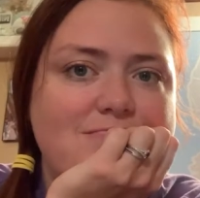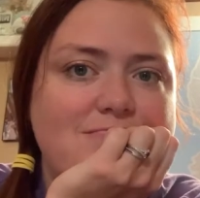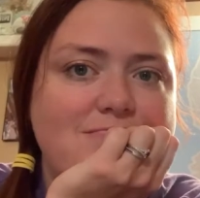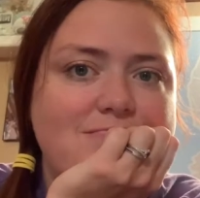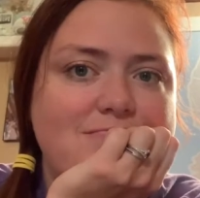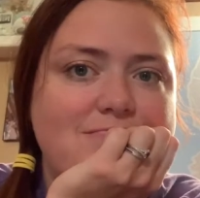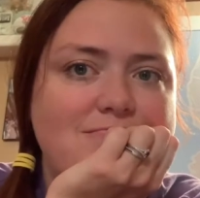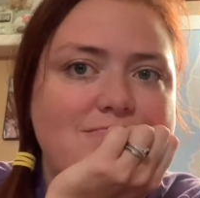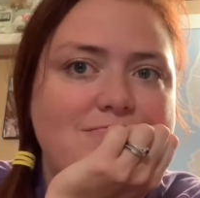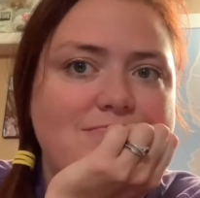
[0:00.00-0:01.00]

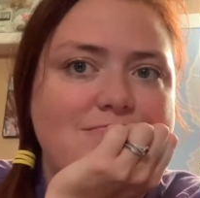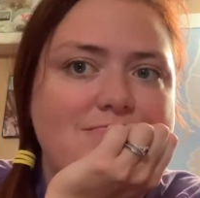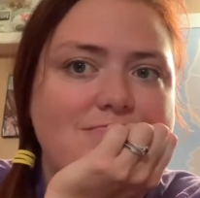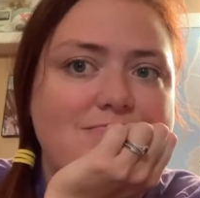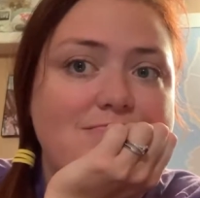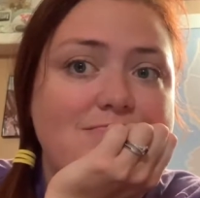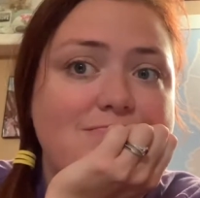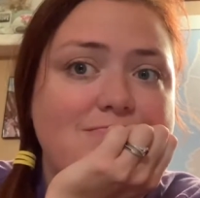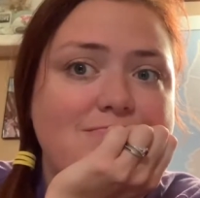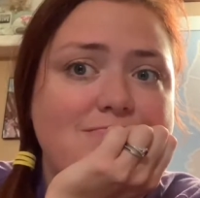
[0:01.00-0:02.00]

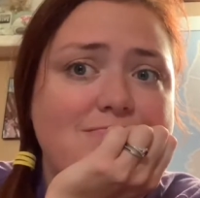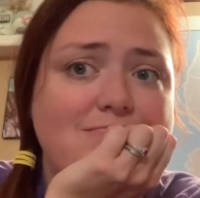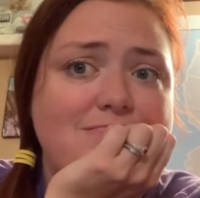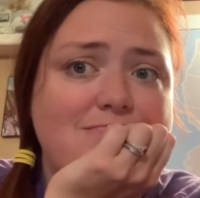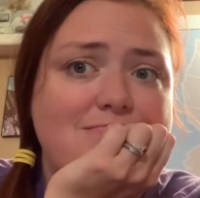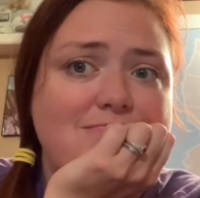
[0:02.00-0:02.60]
This person isn't speaking.